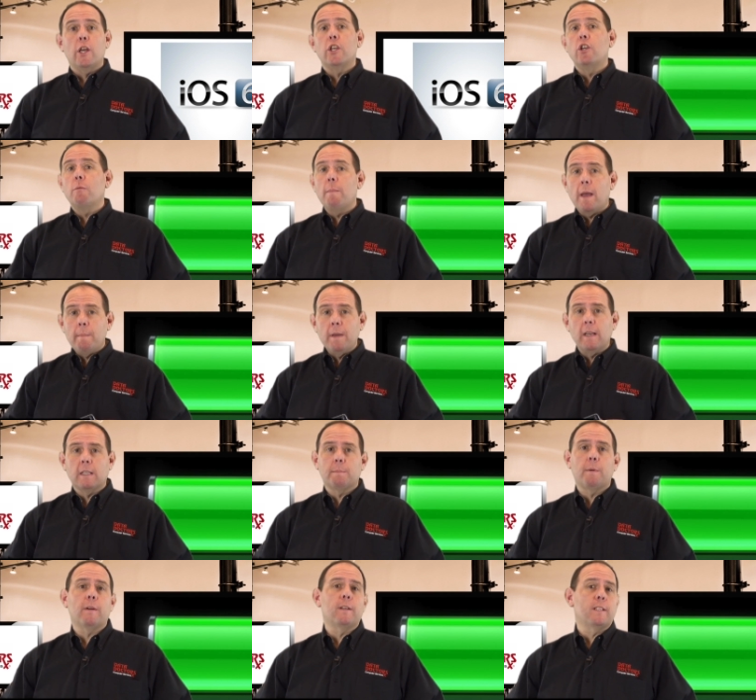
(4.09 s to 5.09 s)
you may be
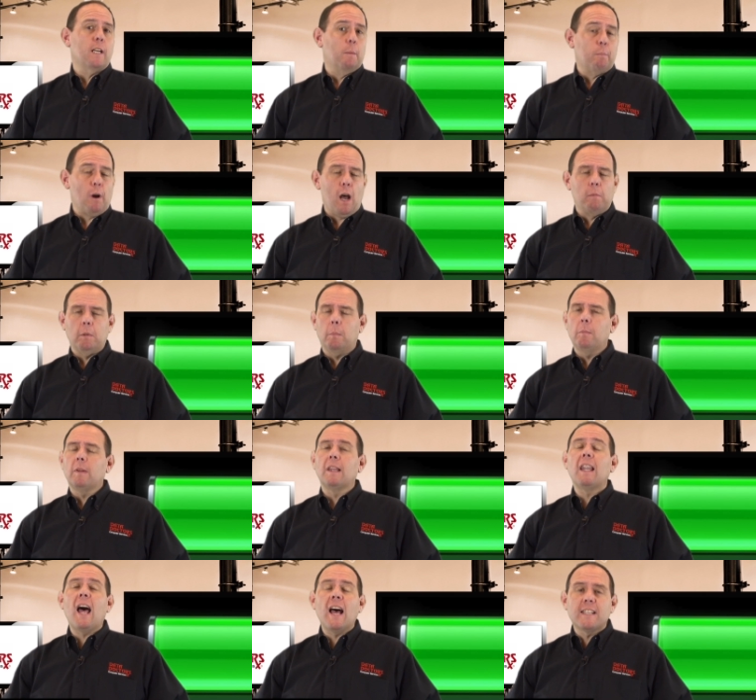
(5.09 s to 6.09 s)
experiencing a
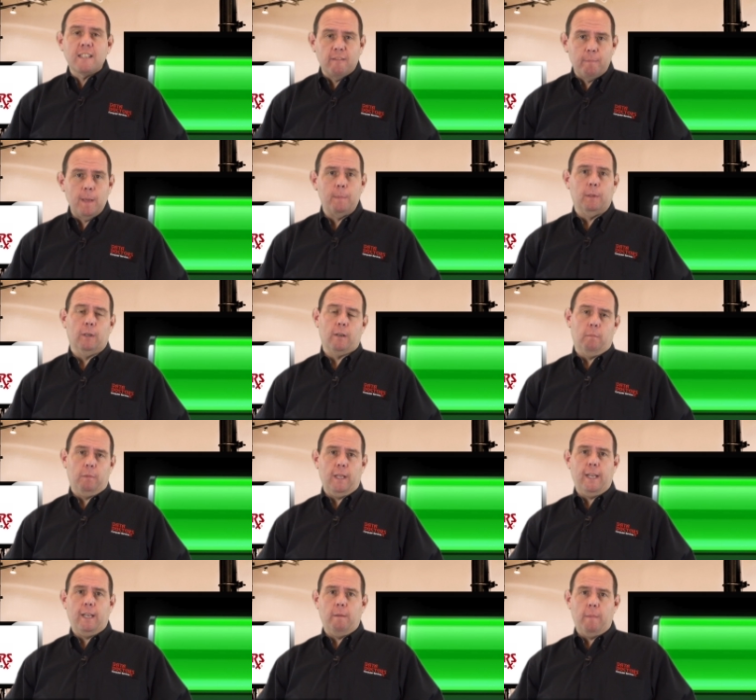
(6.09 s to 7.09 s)
problem lots of people are
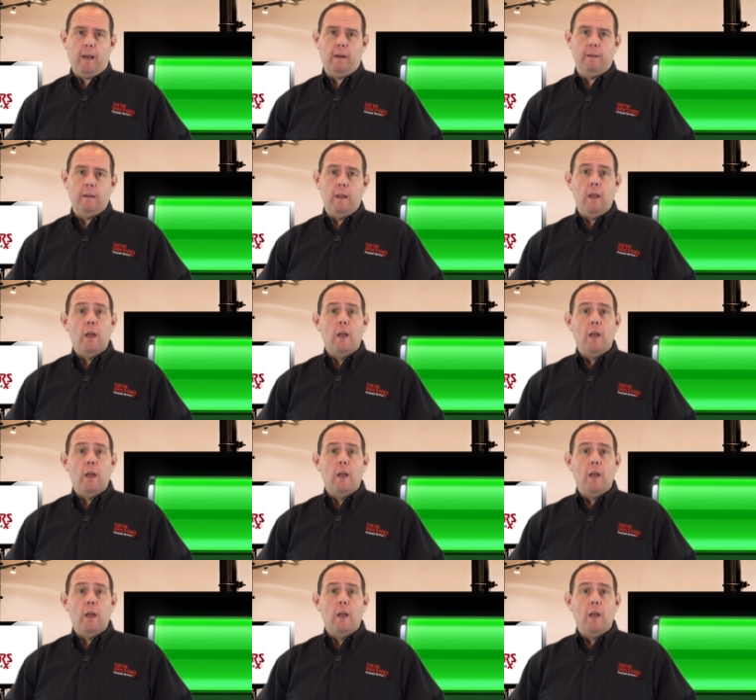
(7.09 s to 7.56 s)
complaining about.